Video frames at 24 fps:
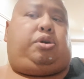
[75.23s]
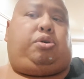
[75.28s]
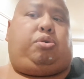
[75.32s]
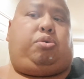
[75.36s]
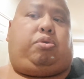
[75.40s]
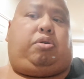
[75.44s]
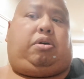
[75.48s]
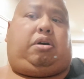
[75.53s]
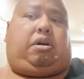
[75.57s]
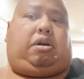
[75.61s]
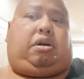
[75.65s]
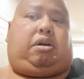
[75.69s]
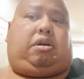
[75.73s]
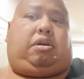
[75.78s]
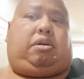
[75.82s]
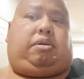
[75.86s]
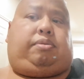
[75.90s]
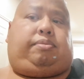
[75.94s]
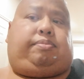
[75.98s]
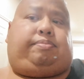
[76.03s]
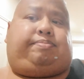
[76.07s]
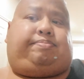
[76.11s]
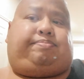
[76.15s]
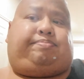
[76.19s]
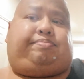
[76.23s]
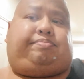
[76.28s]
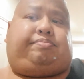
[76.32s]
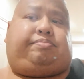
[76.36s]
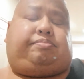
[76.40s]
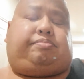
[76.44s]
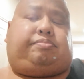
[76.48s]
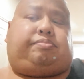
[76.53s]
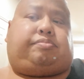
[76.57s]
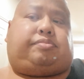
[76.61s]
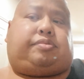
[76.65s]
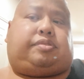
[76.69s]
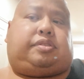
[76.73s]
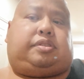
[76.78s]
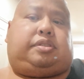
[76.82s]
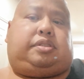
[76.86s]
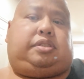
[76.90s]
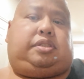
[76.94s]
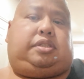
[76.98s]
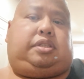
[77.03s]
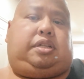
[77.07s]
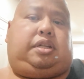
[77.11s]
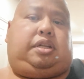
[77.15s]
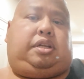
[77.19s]
You are,
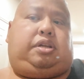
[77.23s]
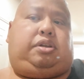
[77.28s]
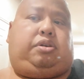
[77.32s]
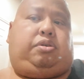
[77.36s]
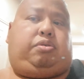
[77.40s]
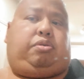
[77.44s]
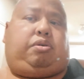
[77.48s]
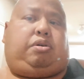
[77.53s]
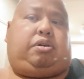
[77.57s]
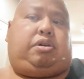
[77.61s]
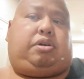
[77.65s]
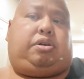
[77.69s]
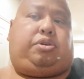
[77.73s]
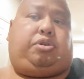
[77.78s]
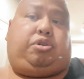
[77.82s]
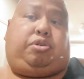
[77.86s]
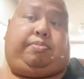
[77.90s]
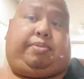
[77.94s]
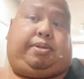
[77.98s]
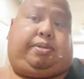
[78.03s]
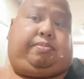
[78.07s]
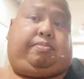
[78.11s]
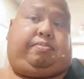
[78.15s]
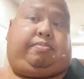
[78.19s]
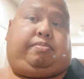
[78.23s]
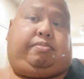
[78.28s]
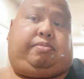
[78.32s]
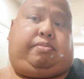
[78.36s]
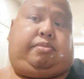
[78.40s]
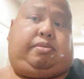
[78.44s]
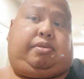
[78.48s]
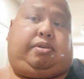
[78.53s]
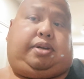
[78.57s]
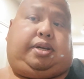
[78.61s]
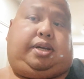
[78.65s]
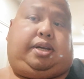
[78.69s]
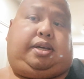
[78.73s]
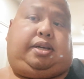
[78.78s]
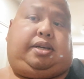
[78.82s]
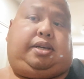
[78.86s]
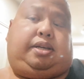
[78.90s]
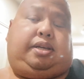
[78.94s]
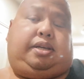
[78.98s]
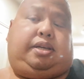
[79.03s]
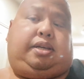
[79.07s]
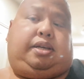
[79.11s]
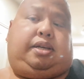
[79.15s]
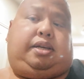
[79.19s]
you are human,
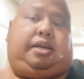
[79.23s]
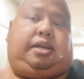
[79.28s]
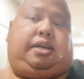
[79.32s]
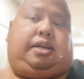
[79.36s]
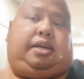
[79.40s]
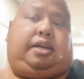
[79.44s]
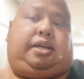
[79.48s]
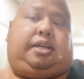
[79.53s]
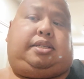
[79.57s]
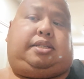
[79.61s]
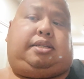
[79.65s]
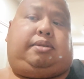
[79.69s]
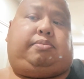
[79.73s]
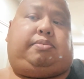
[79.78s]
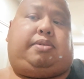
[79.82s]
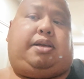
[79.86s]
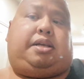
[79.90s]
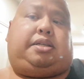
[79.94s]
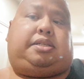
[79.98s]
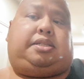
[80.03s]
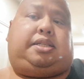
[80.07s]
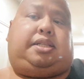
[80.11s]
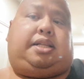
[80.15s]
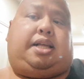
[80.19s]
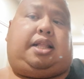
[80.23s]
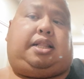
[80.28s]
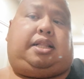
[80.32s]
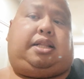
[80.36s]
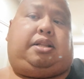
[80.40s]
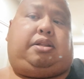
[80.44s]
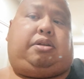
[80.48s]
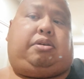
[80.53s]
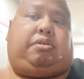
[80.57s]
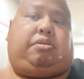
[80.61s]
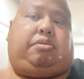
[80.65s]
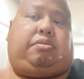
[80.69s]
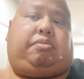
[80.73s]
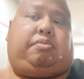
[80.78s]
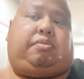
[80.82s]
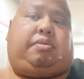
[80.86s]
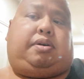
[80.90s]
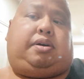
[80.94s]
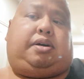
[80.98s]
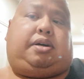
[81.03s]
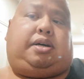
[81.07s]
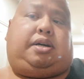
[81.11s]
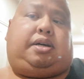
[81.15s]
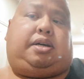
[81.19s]
okay, and sometimes that you
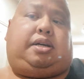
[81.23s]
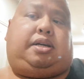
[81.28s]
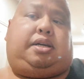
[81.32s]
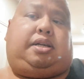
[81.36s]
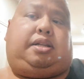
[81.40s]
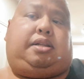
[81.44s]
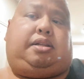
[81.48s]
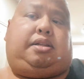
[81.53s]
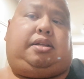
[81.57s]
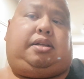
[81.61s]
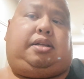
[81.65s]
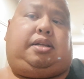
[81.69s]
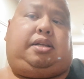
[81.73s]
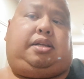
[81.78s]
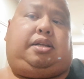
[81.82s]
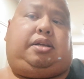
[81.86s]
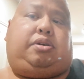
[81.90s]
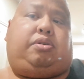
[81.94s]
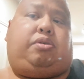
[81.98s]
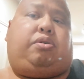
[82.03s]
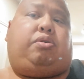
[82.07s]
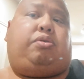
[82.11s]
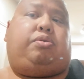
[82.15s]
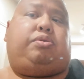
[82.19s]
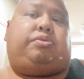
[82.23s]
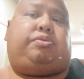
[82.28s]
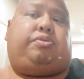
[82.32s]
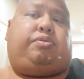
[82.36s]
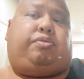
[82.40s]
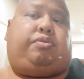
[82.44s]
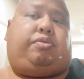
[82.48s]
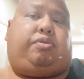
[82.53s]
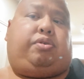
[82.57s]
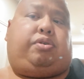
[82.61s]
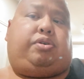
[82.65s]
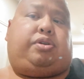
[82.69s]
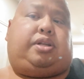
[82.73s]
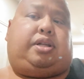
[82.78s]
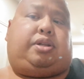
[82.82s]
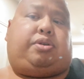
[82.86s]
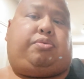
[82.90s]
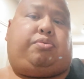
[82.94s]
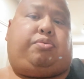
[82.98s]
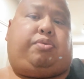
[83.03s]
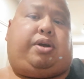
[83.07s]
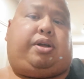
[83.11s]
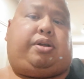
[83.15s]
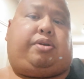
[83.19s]
know, uh, and you're always going
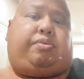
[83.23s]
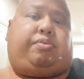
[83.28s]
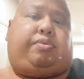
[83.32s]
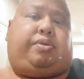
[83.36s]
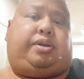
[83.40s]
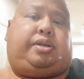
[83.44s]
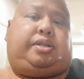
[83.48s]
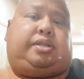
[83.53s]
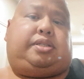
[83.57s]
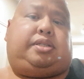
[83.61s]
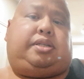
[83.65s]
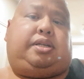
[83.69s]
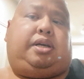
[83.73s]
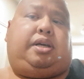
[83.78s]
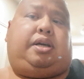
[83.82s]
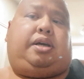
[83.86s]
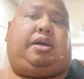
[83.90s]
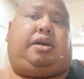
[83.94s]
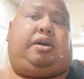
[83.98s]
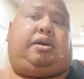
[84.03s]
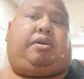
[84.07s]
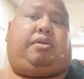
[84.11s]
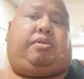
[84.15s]
that rat race,